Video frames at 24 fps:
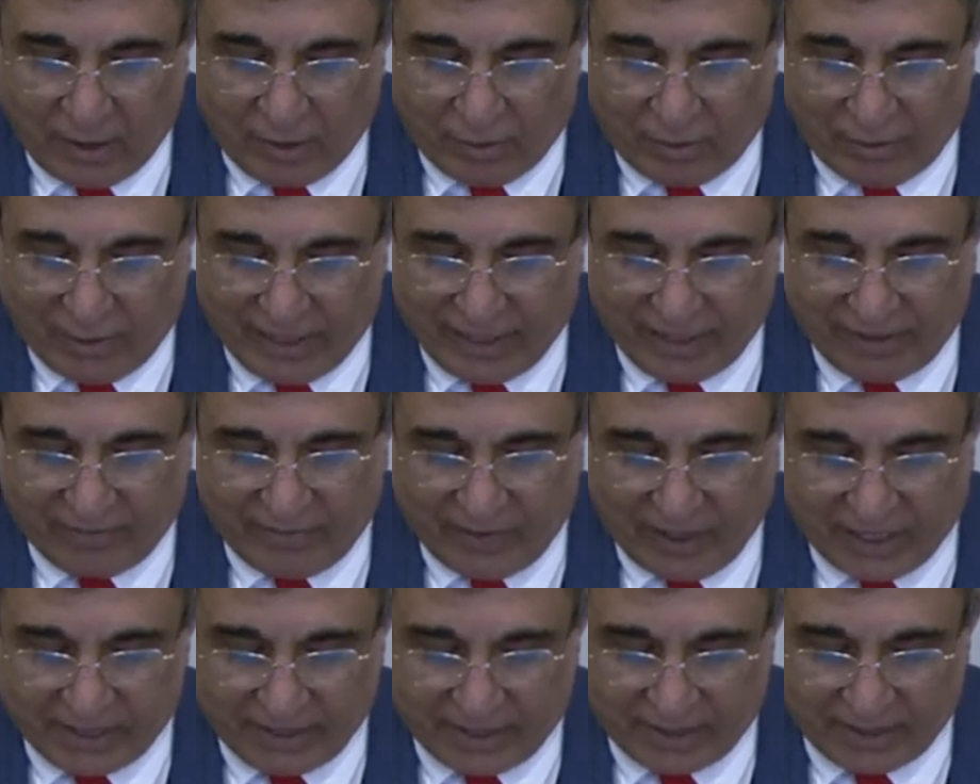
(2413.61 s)
Quranic
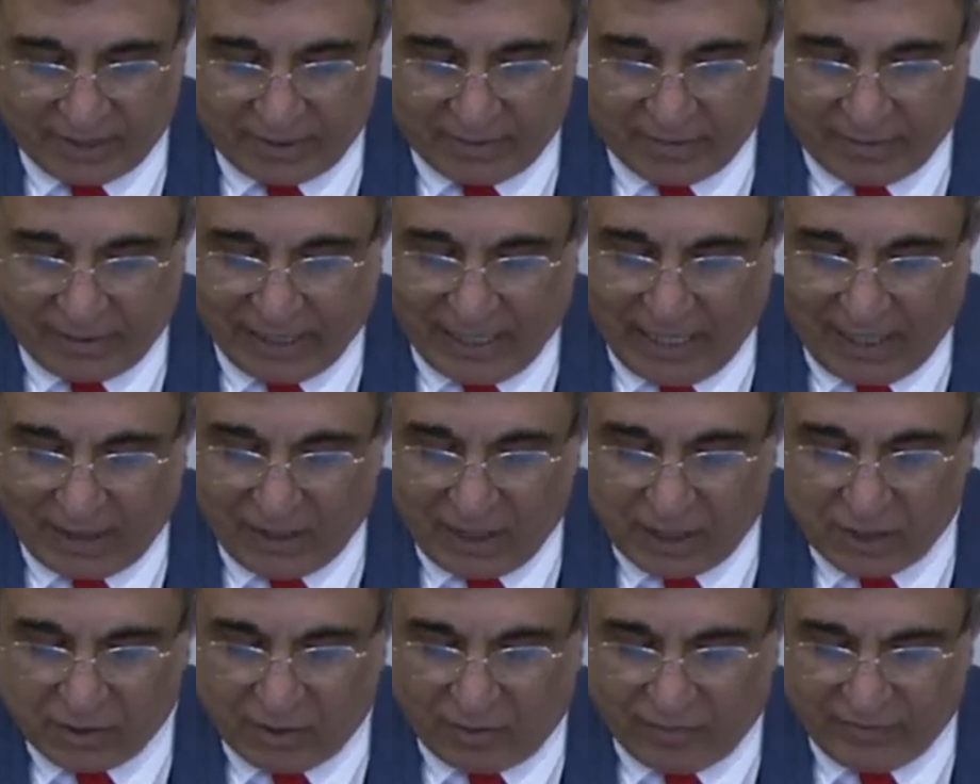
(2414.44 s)
verses,
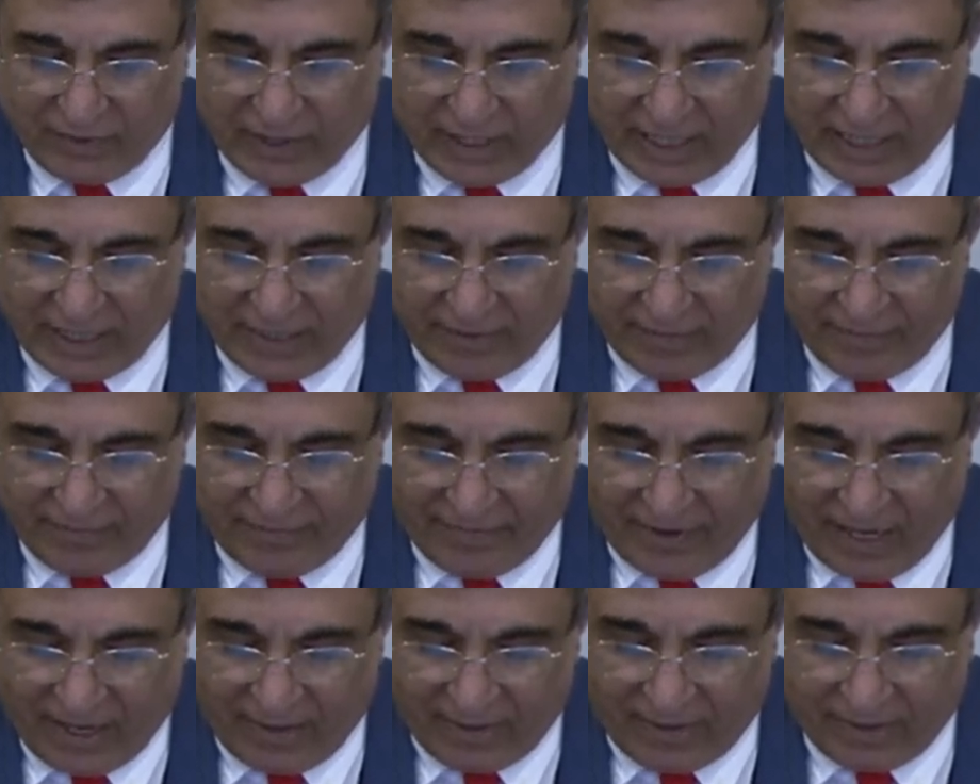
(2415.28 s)
regardless of the
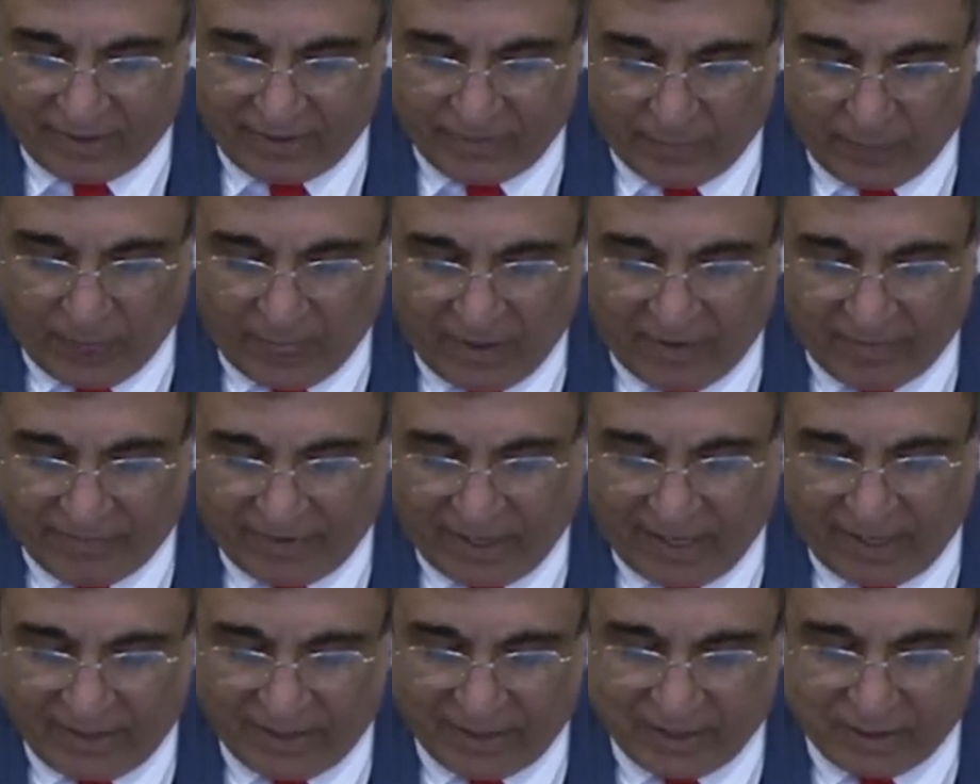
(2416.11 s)
vari
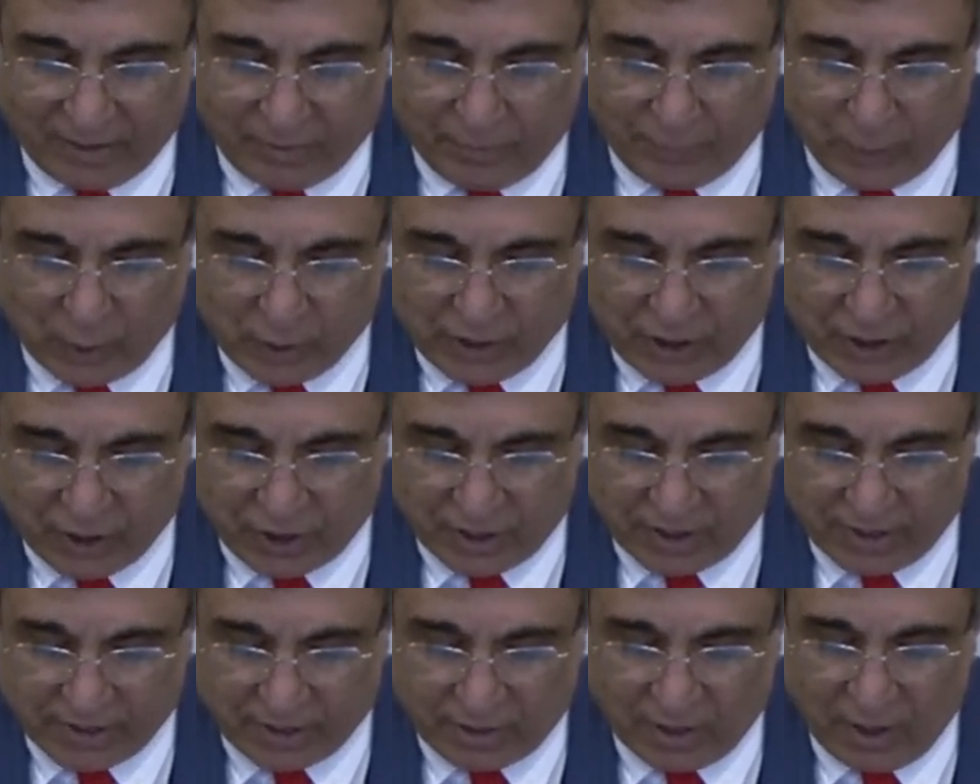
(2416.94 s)
varying
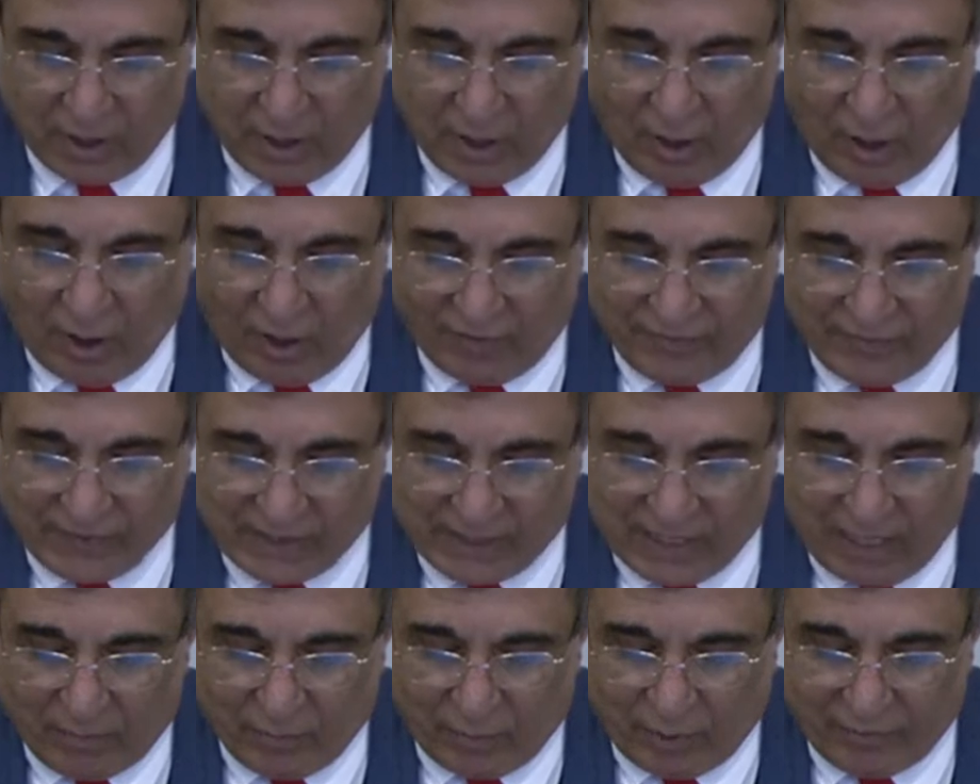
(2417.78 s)
positions of
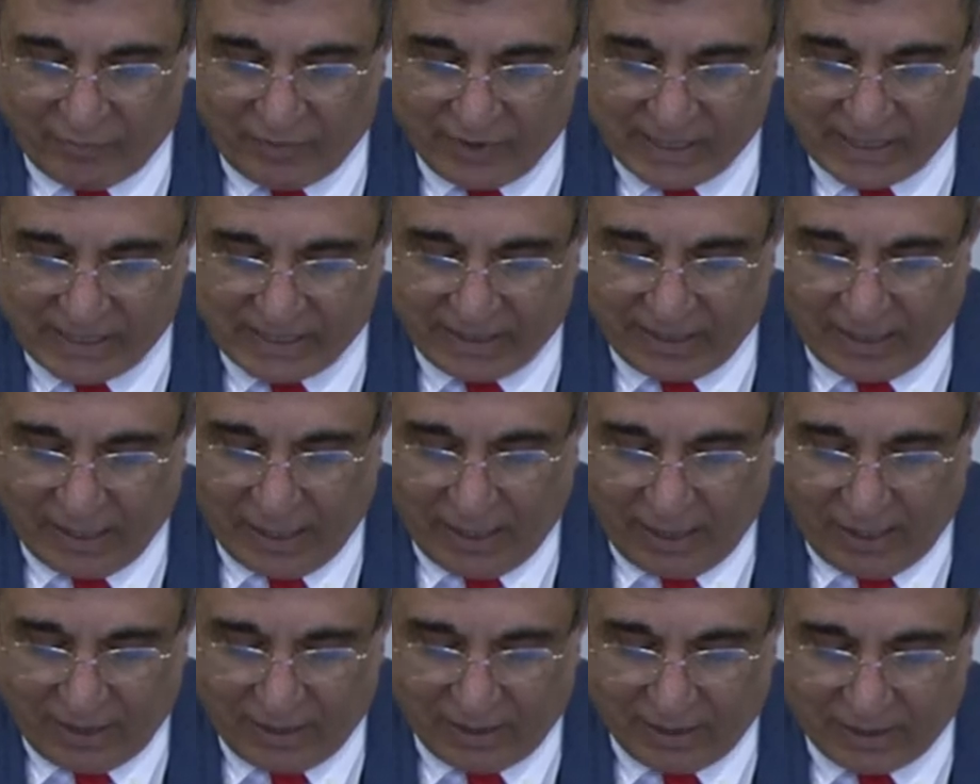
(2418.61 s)
some of his
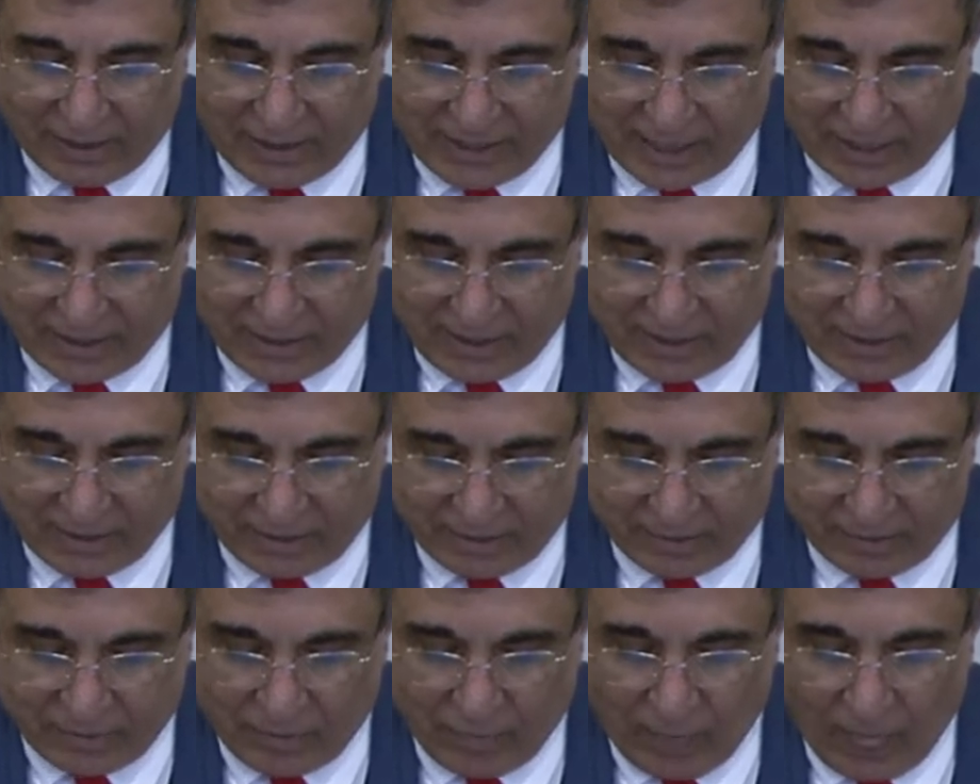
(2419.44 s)
early
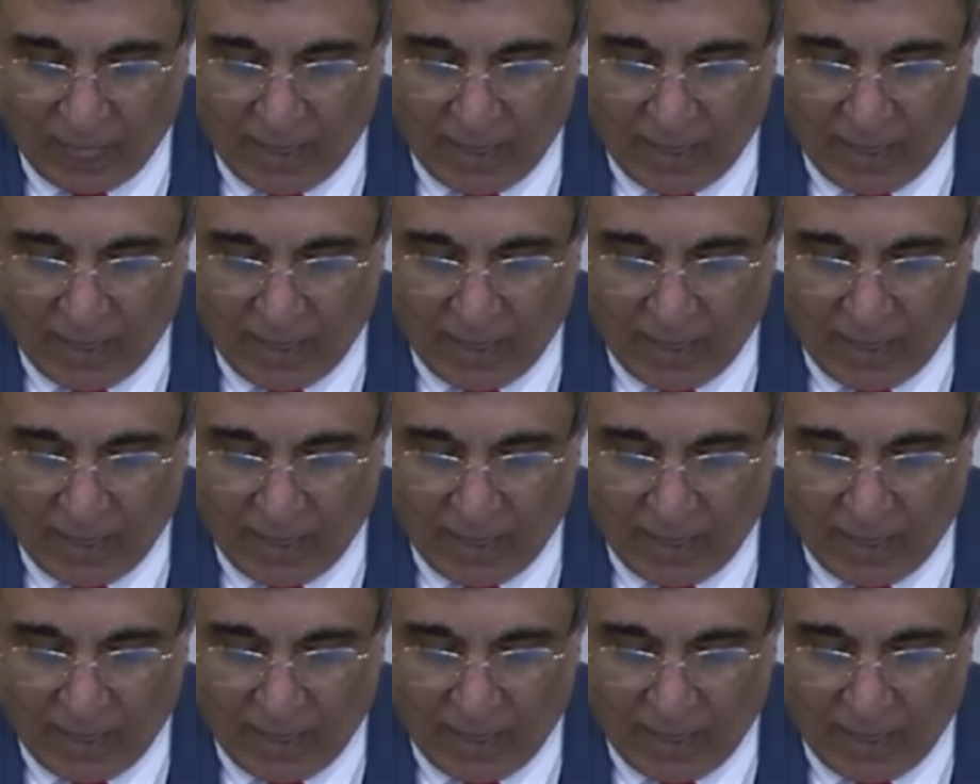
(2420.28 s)
successors,